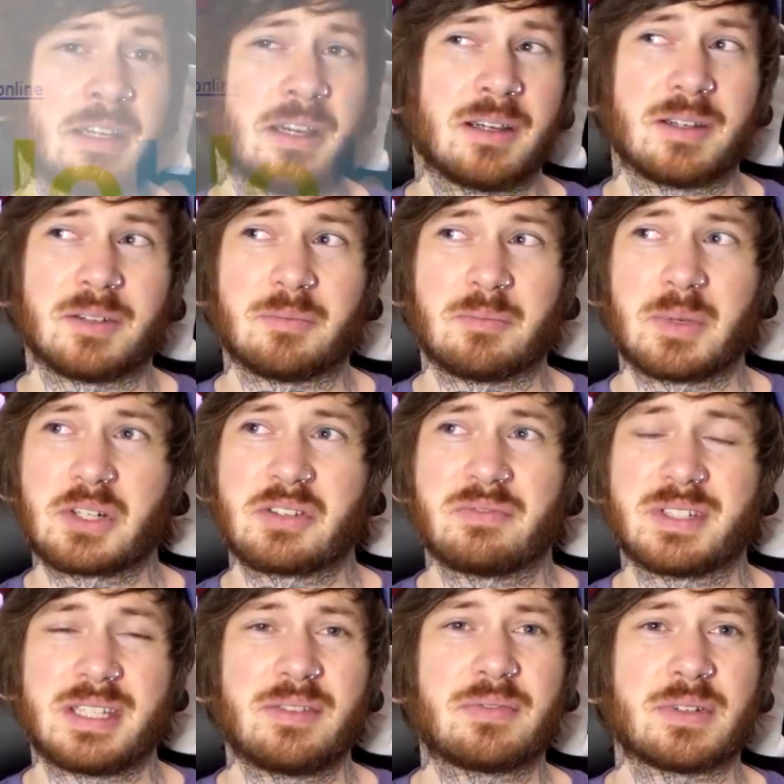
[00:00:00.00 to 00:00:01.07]
much
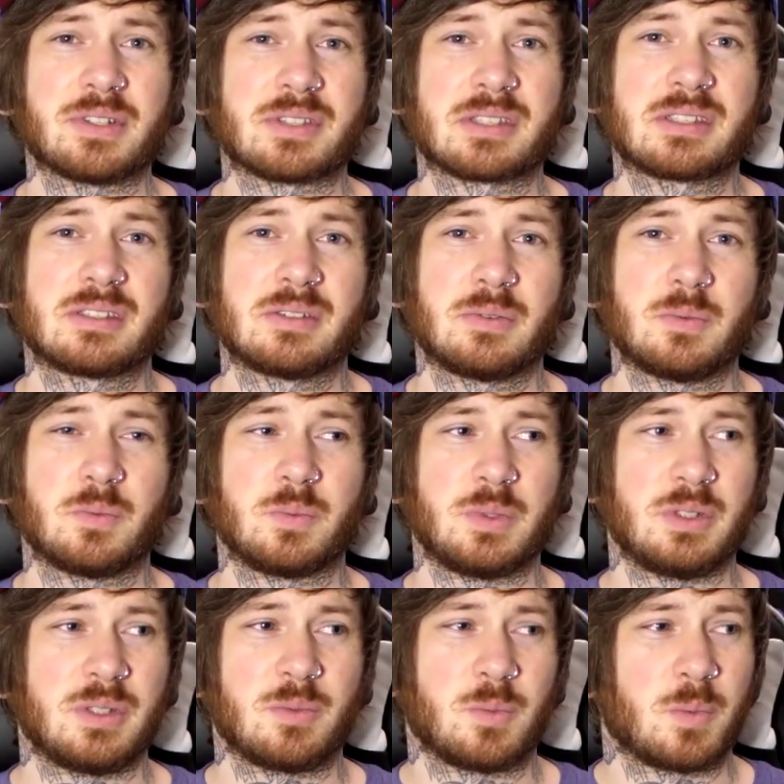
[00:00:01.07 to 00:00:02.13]
of a difference
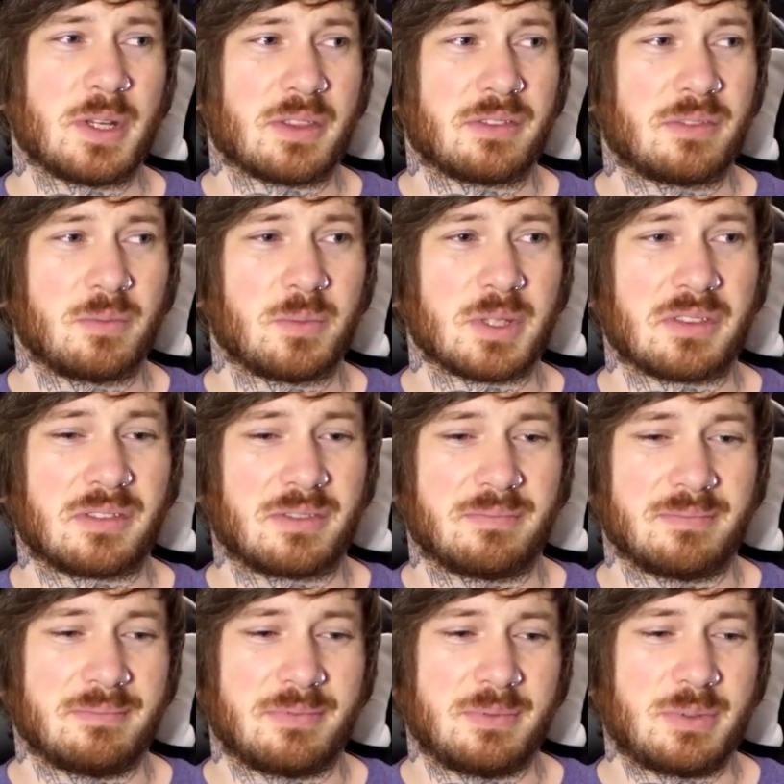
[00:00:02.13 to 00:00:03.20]
with
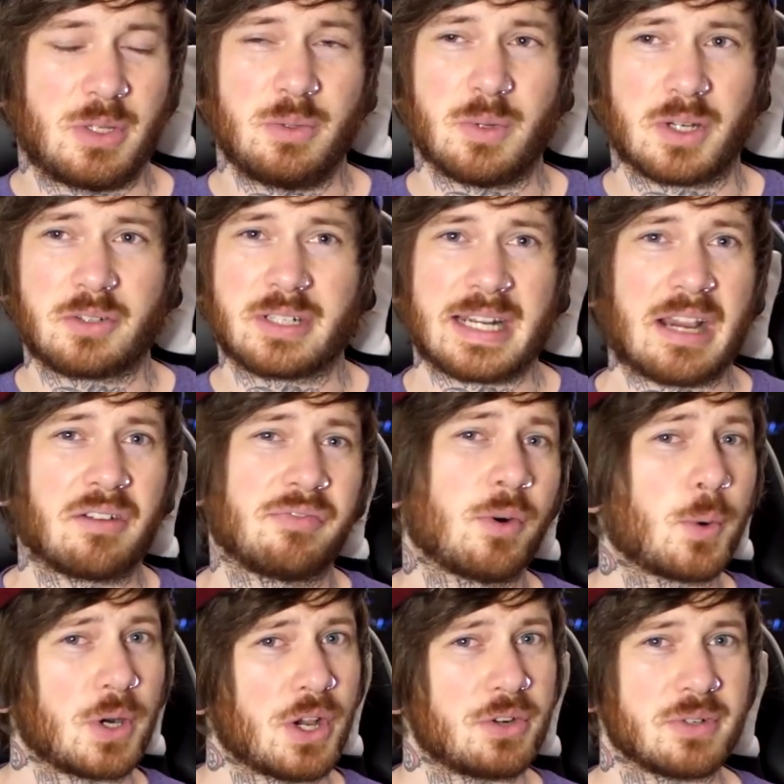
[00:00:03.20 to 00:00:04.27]
$200 now
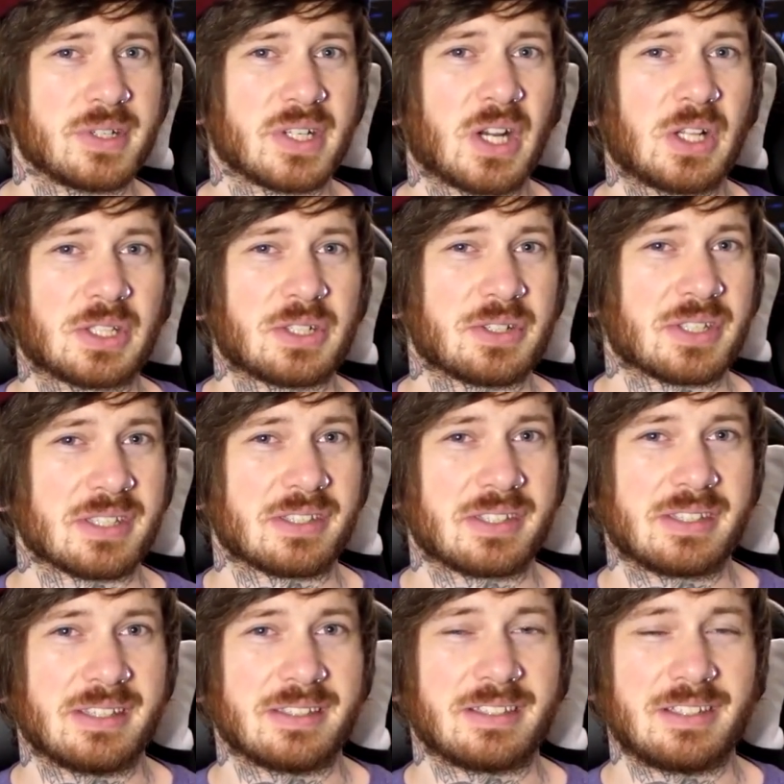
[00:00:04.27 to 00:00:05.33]

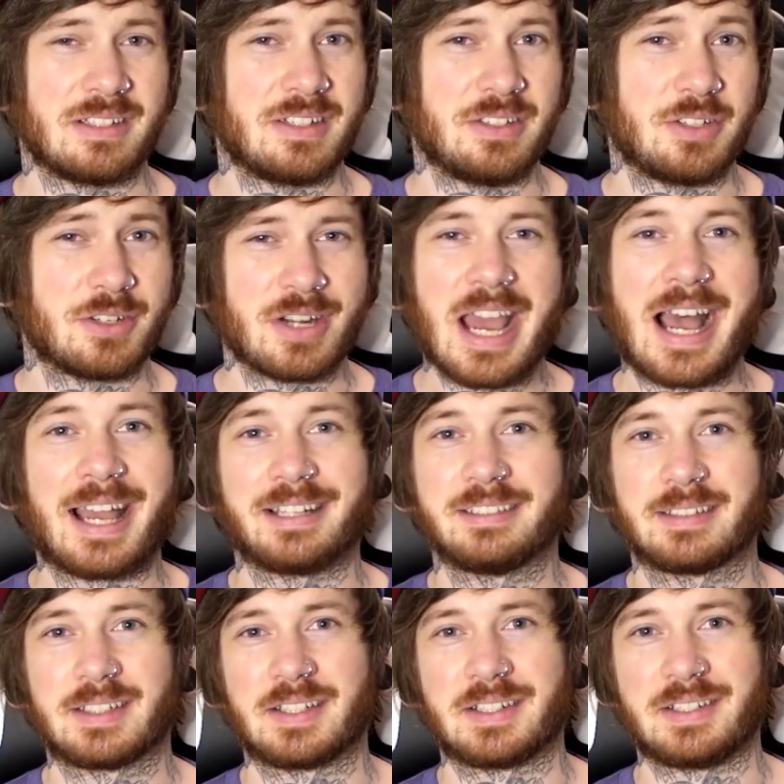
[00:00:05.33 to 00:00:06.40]
$400? You're not
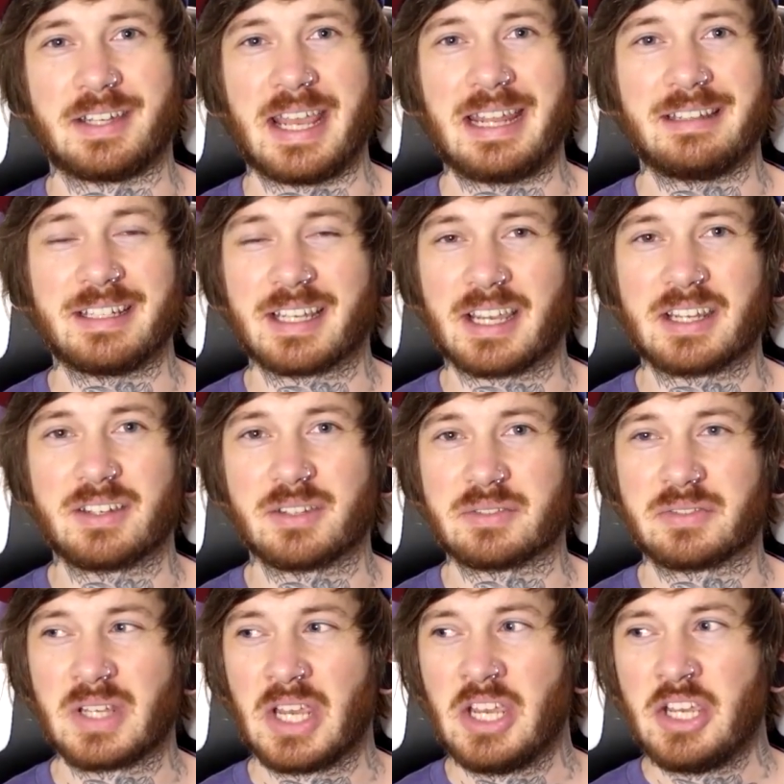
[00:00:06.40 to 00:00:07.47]
on any kind
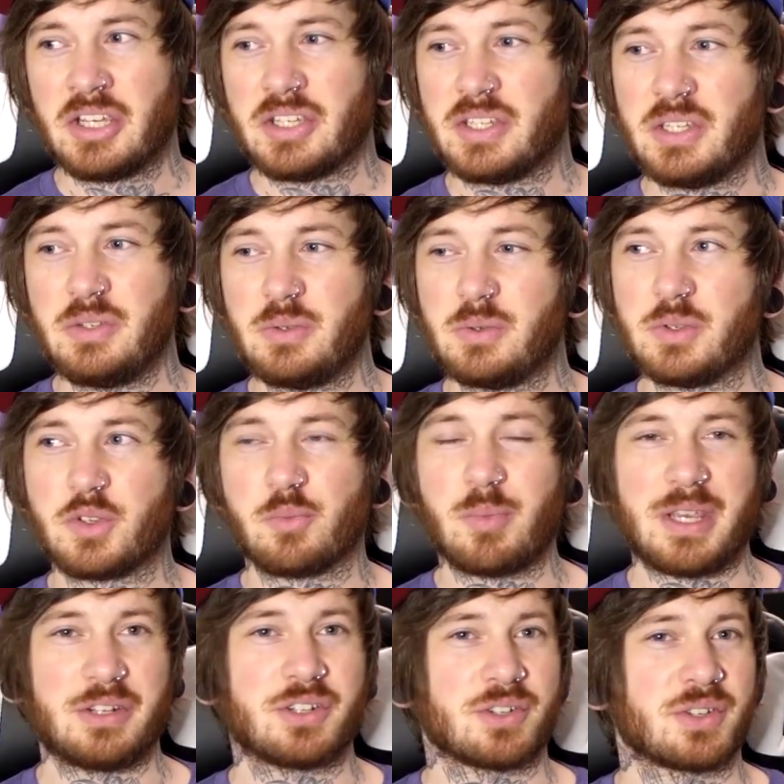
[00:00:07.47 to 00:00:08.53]
of huge
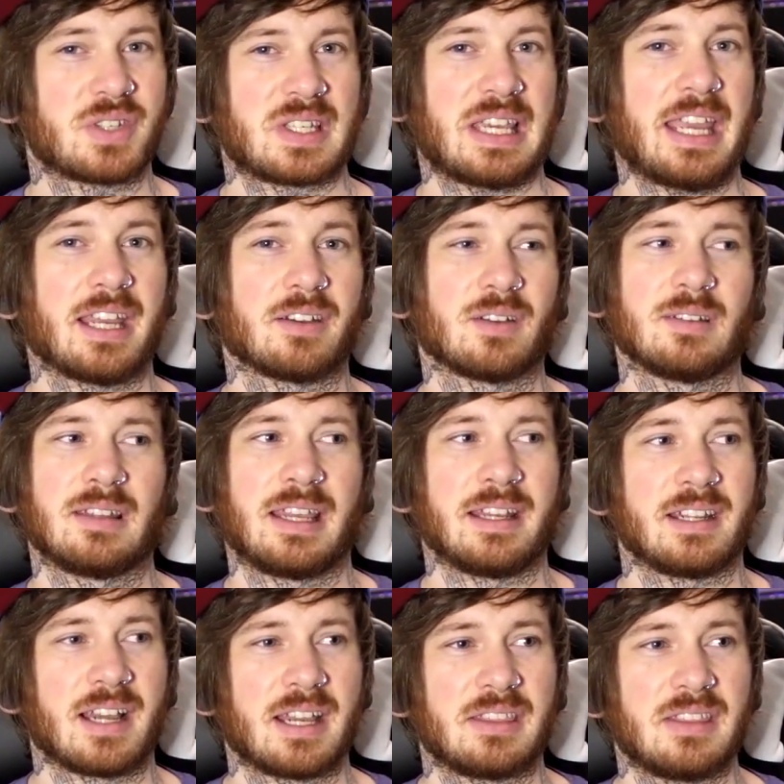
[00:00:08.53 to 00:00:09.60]
major scale.
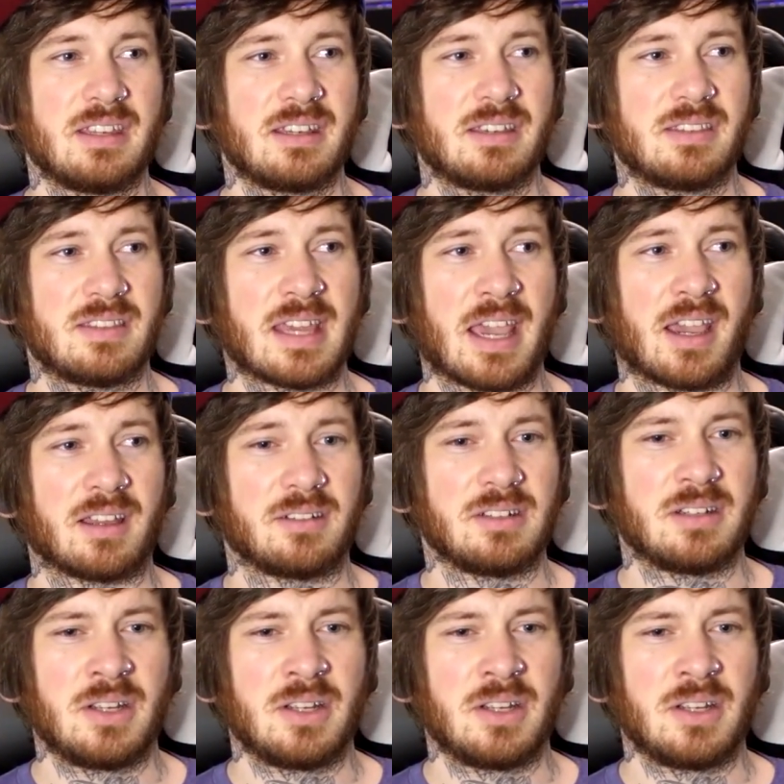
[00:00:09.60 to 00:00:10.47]
And I think that